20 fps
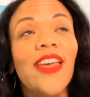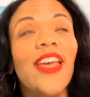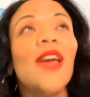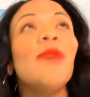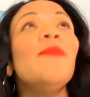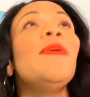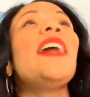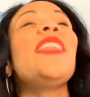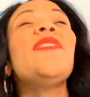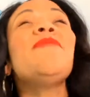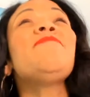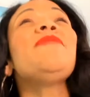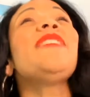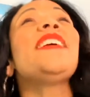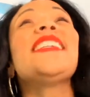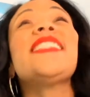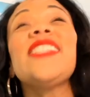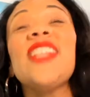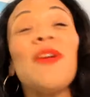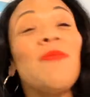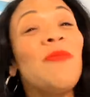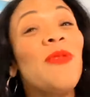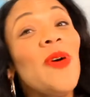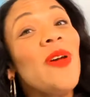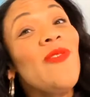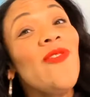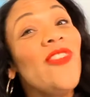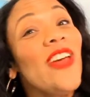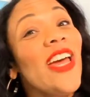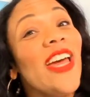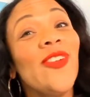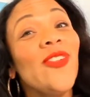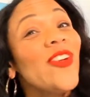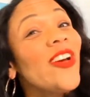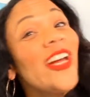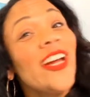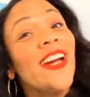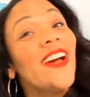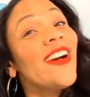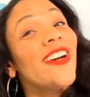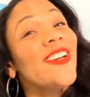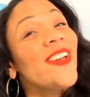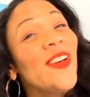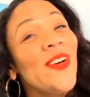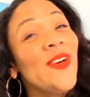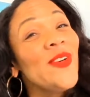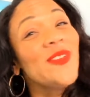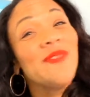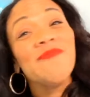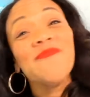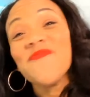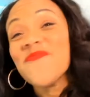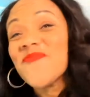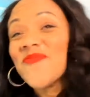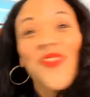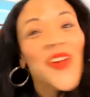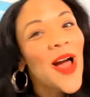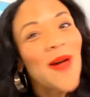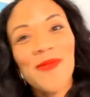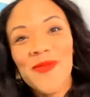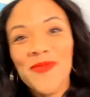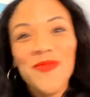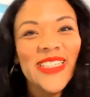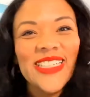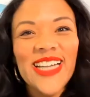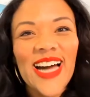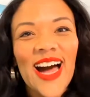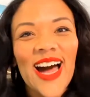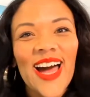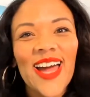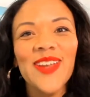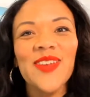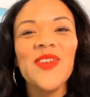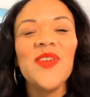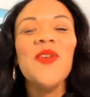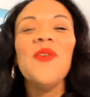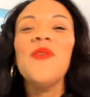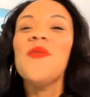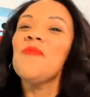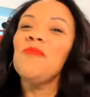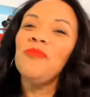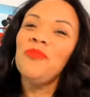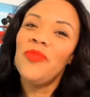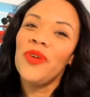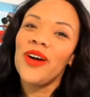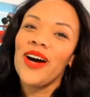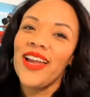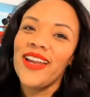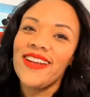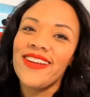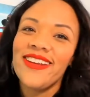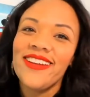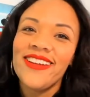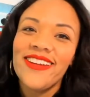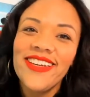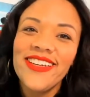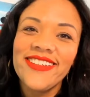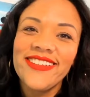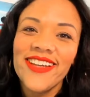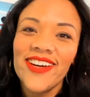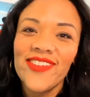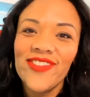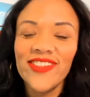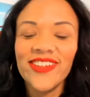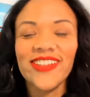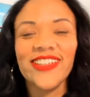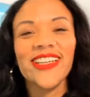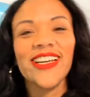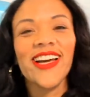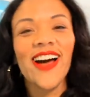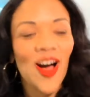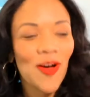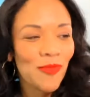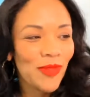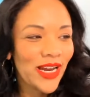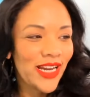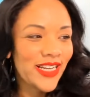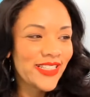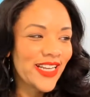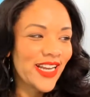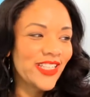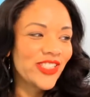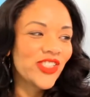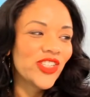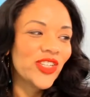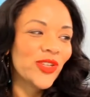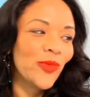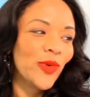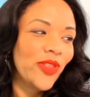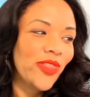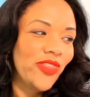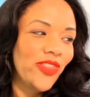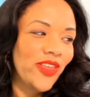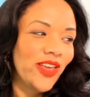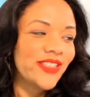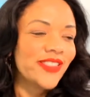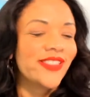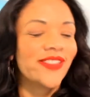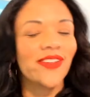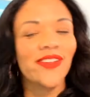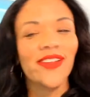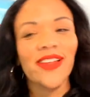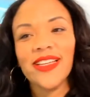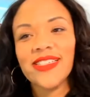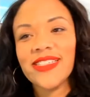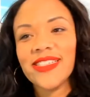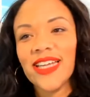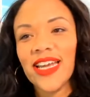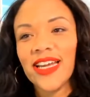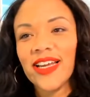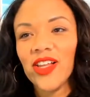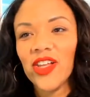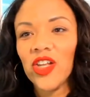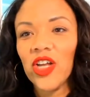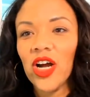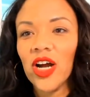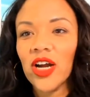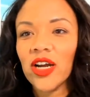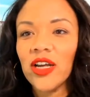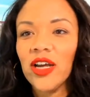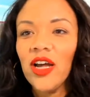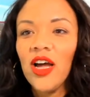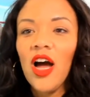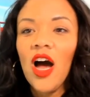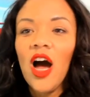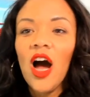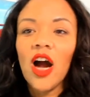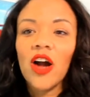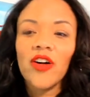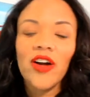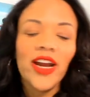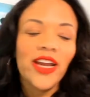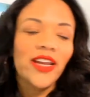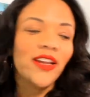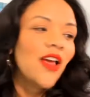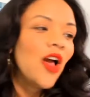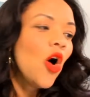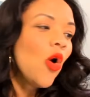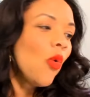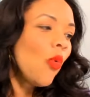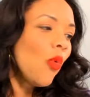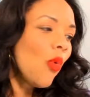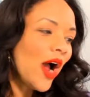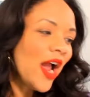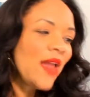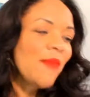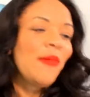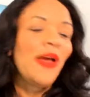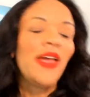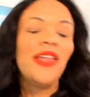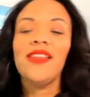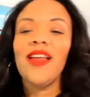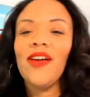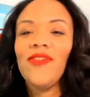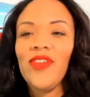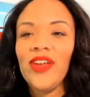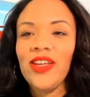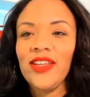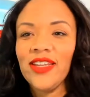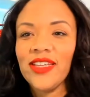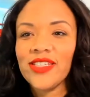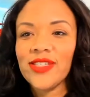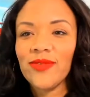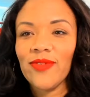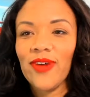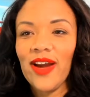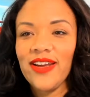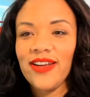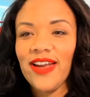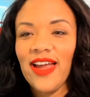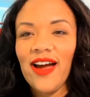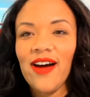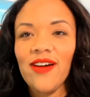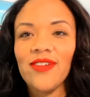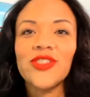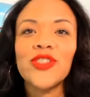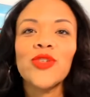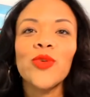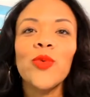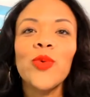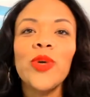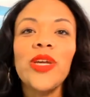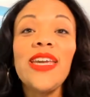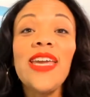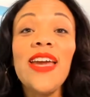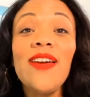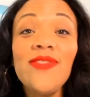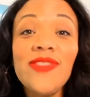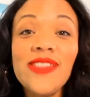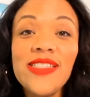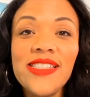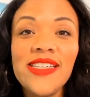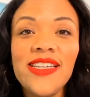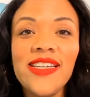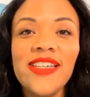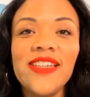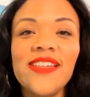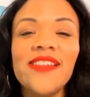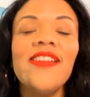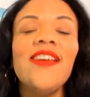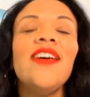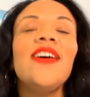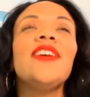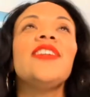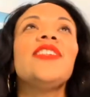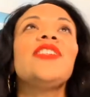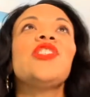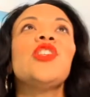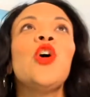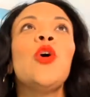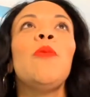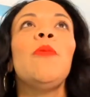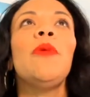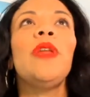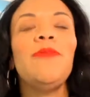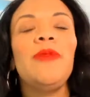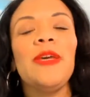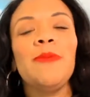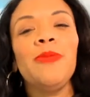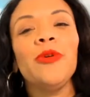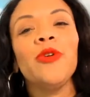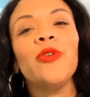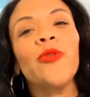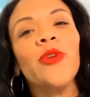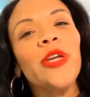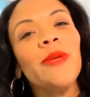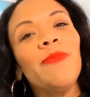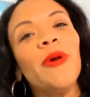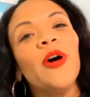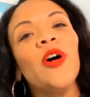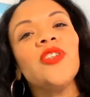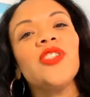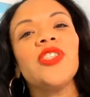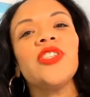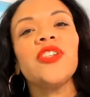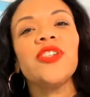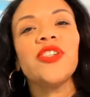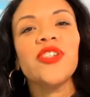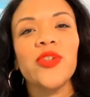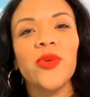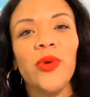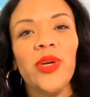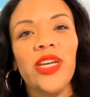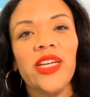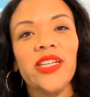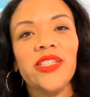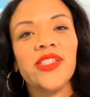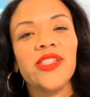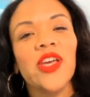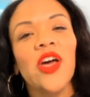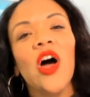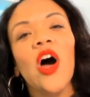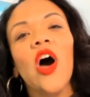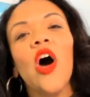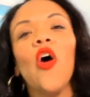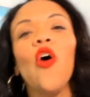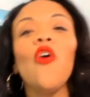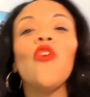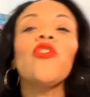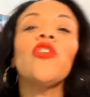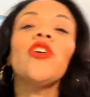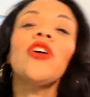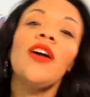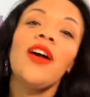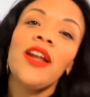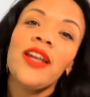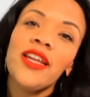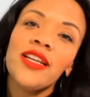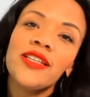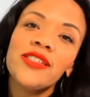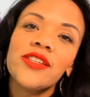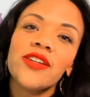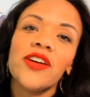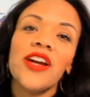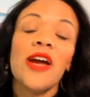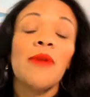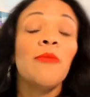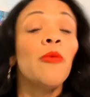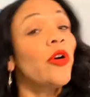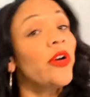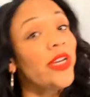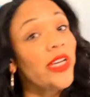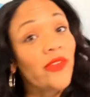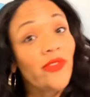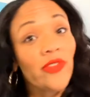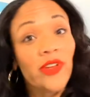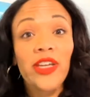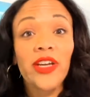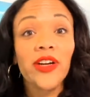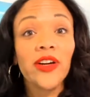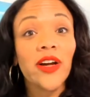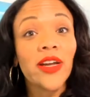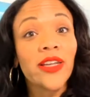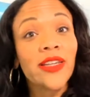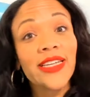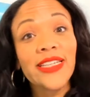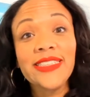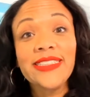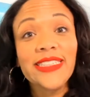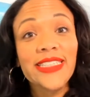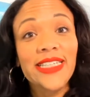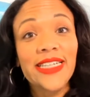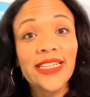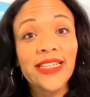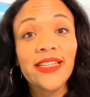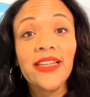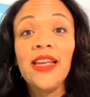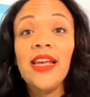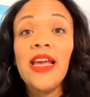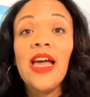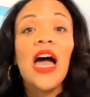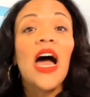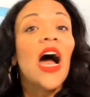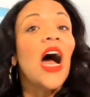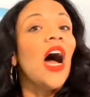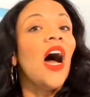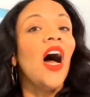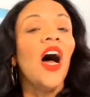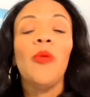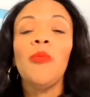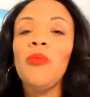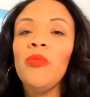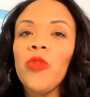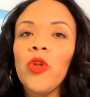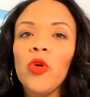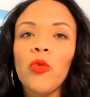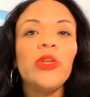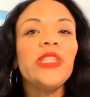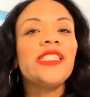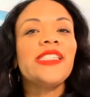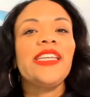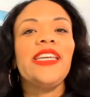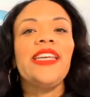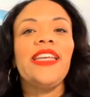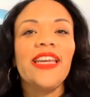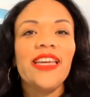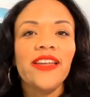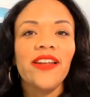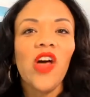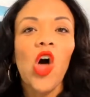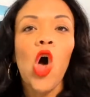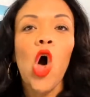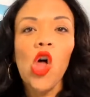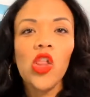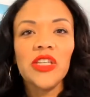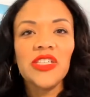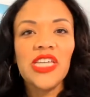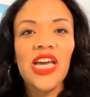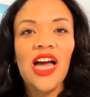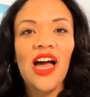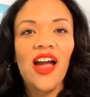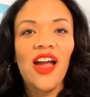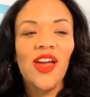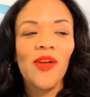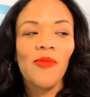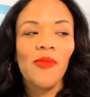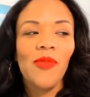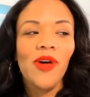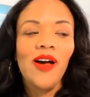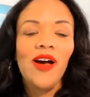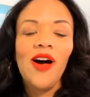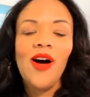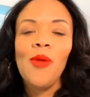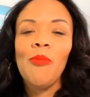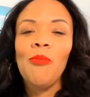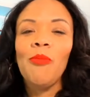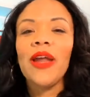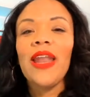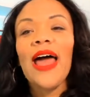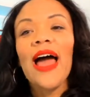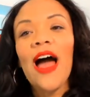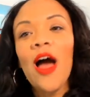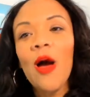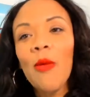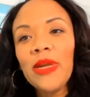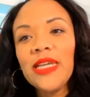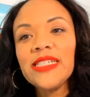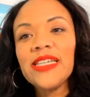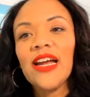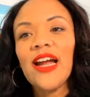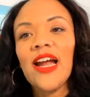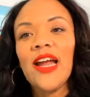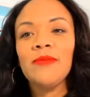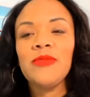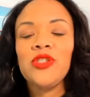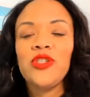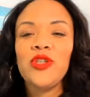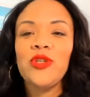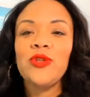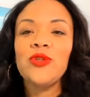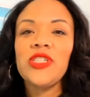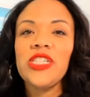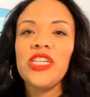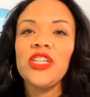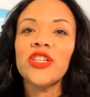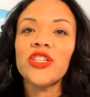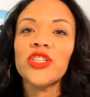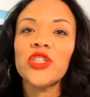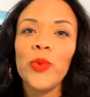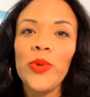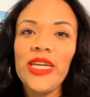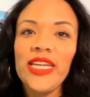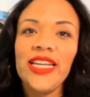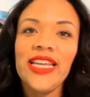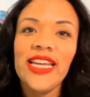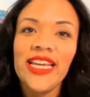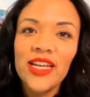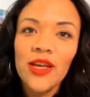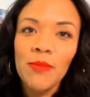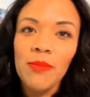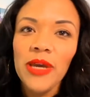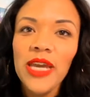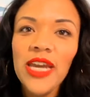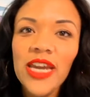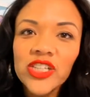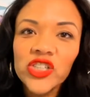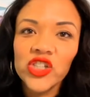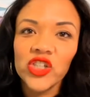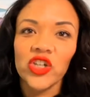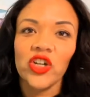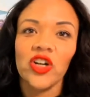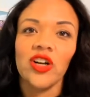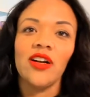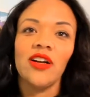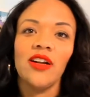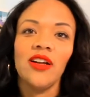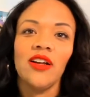Am I the biggest #1 fan of Grant Cardone? Probably not, but he definitely caught my attention with this. So let's take a look. All right, why am I loving this right now? So we have seen so many people repost their tweets over on Instagram or even here on LinkedIn. We see it all the time. But how many times do you see your tweet in a picture?